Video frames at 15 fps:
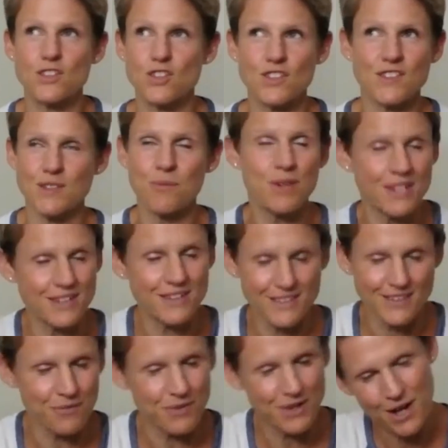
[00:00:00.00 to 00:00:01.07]
just someone
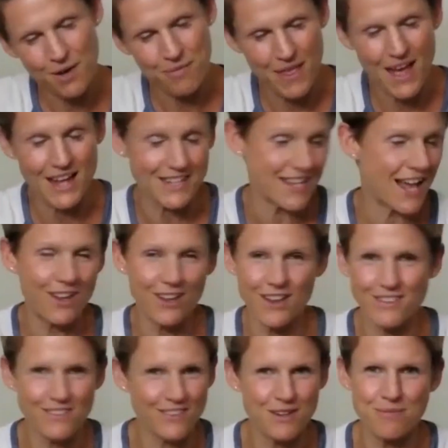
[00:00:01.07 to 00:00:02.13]
up there,
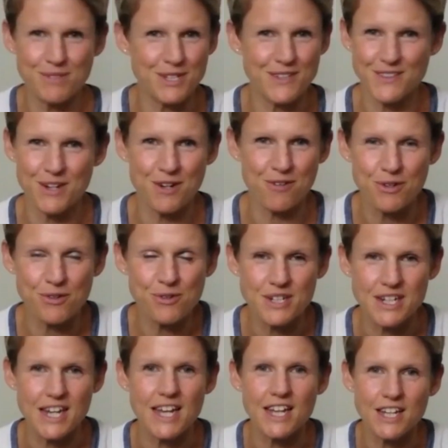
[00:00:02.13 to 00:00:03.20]
tell them to start
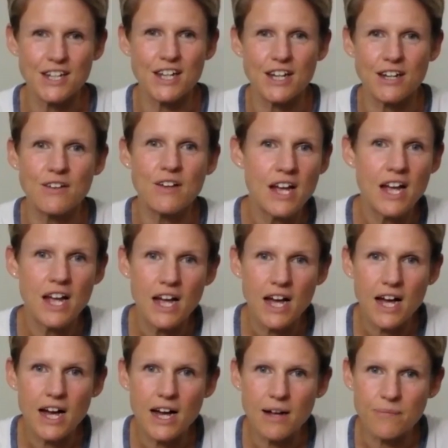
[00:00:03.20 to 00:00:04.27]
recording it, you know.
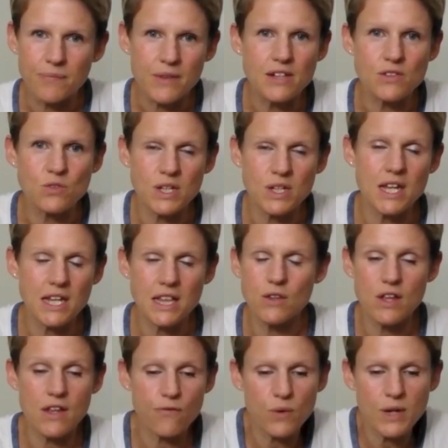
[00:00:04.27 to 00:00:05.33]
Because we need,
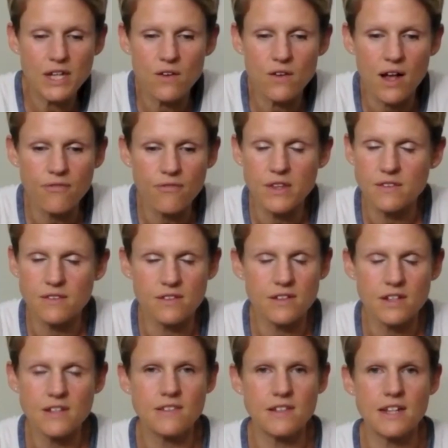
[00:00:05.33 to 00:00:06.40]
if we don't have these
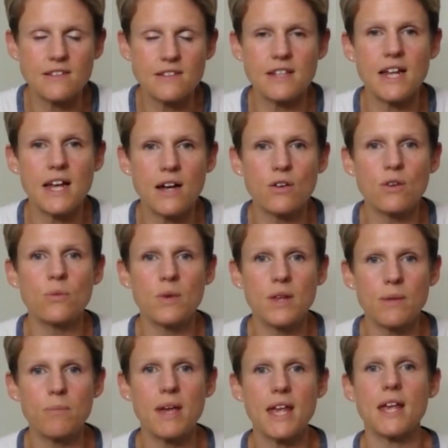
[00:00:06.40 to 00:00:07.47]
statistics, then how can
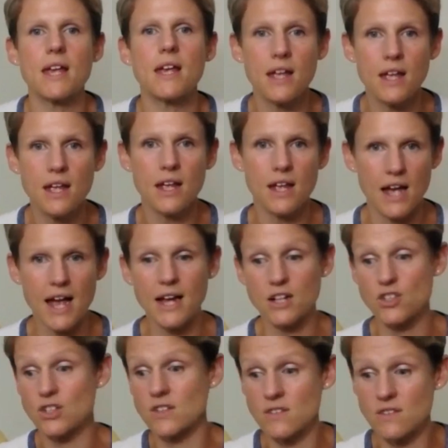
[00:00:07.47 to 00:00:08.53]
we make
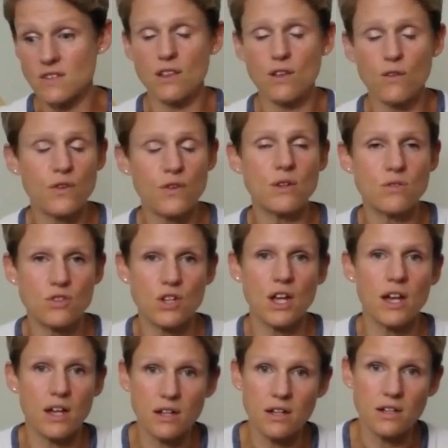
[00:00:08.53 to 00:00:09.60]
actions in the
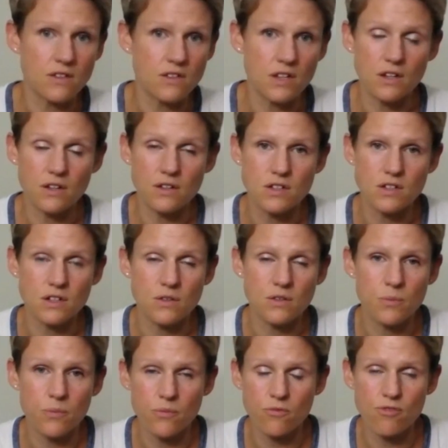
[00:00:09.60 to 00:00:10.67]
future
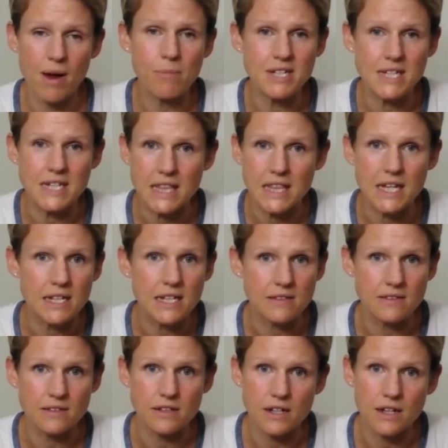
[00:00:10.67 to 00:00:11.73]
to remedy this?
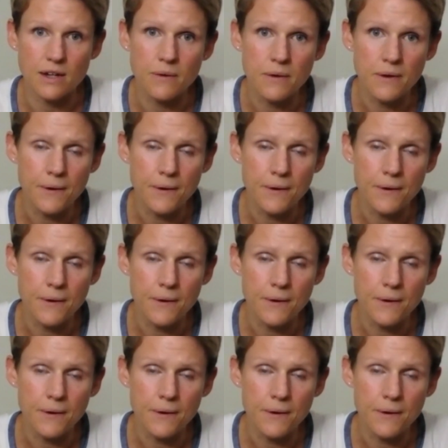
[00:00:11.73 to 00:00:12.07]
You know.